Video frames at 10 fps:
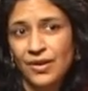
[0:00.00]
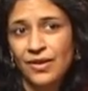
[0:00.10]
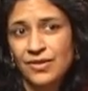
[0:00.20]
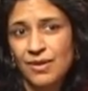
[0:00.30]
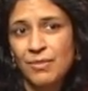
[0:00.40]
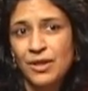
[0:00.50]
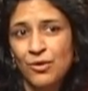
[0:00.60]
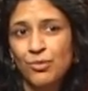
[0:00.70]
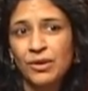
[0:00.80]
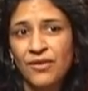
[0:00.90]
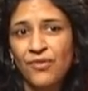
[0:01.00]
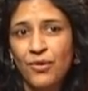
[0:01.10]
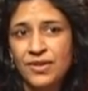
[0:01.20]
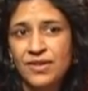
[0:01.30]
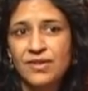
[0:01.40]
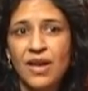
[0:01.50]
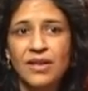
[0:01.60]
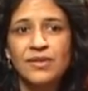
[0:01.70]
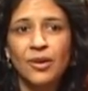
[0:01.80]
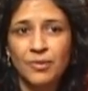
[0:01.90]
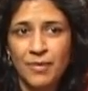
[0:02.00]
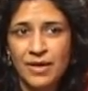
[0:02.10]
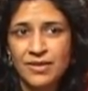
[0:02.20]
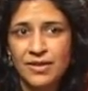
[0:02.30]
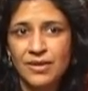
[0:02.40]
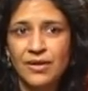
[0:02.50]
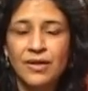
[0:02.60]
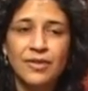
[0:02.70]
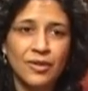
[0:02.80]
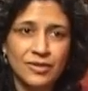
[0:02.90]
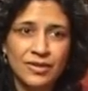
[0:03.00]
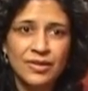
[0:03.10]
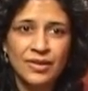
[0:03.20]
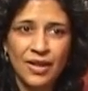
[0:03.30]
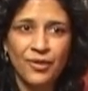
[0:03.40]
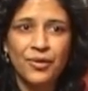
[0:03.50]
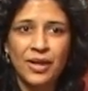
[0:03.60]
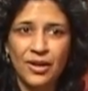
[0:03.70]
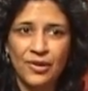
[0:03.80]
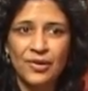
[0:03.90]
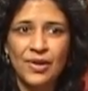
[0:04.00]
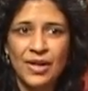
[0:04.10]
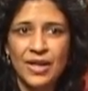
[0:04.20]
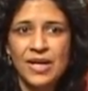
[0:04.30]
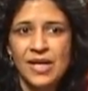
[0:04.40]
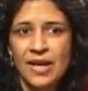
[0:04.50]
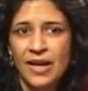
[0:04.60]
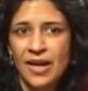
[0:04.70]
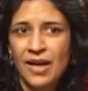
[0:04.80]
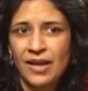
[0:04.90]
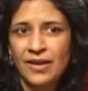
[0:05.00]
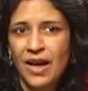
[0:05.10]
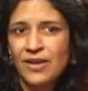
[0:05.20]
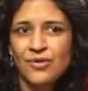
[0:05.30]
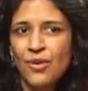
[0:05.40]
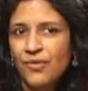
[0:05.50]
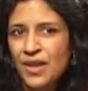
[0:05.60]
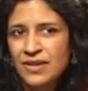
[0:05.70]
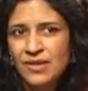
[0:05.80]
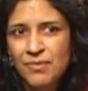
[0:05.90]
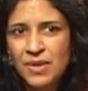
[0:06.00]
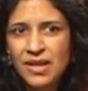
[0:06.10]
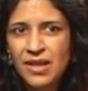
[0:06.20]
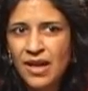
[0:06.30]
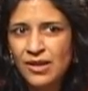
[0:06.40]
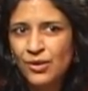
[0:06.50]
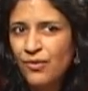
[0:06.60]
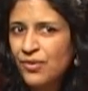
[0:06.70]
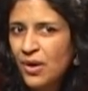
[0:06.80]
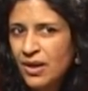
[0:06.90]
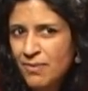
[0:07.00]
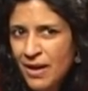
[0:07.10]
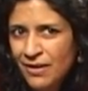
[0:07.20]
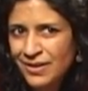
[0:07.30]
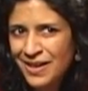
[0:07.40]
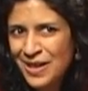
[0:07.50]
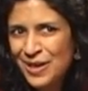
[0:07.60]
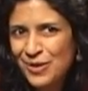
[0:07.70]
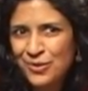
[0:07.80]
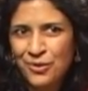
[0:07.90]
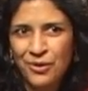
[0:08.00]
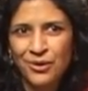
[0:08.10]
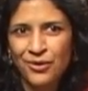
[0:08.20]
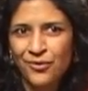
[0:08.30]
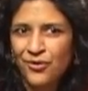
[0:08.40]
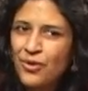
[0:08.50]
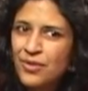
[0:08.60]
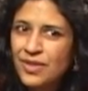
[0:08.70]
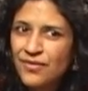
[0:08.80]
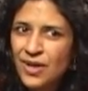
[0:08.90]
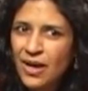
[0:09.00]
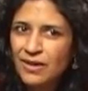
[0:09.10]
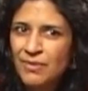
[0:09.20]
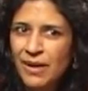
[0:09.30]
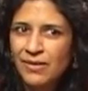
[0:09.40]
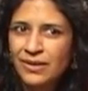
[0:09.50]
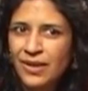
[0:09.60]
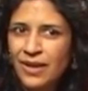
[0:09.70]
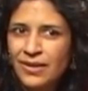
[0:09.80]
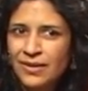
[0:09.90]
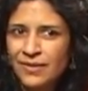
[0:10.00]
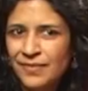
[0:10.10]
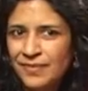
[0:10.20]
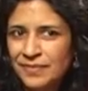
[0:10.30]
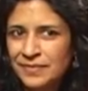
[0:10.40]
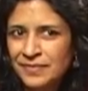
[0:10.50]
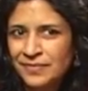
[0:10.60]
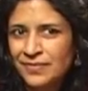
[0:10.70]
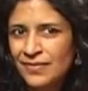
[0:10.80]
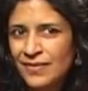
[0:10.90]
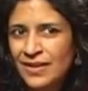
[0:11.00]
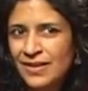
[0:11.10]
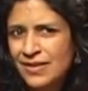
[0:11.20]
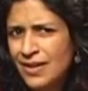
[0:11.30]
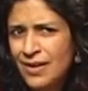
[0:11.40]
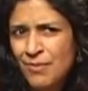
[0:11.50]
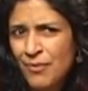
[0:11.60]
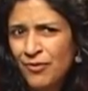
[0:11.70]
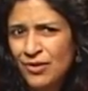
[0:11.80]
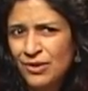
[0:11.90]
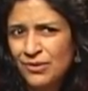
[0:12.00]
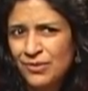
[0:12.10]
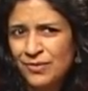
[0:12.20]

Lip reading: somebody who really focuses on adult medicine and adult health care. And I don't know if that's something that you've thought about yet or your folks have talked about yet. Has that come up for you?